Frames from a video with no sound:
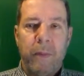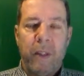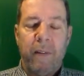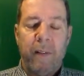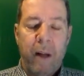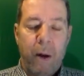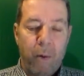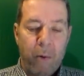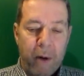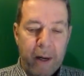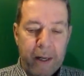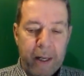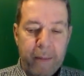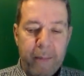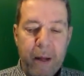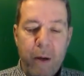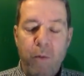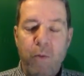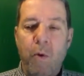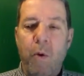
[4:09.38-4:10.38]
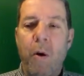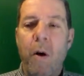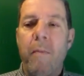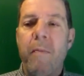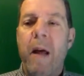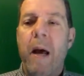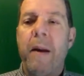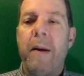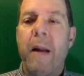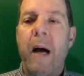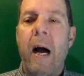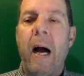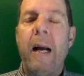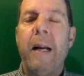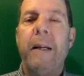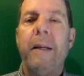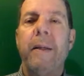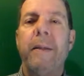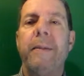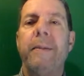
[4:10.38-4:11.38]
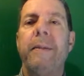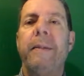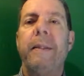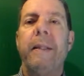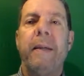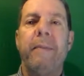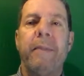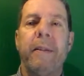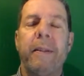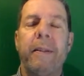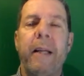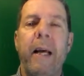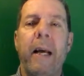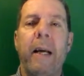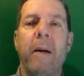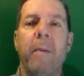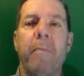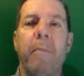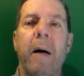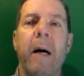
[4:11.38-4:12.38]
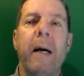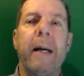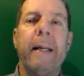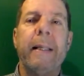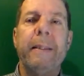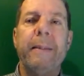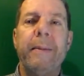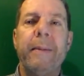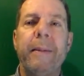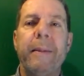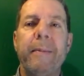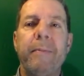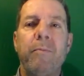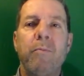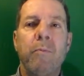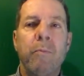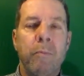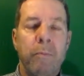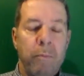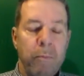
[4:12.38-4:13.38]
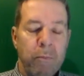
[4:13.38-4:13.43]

If they wanted to be warm that night, they'd have to take a bucket and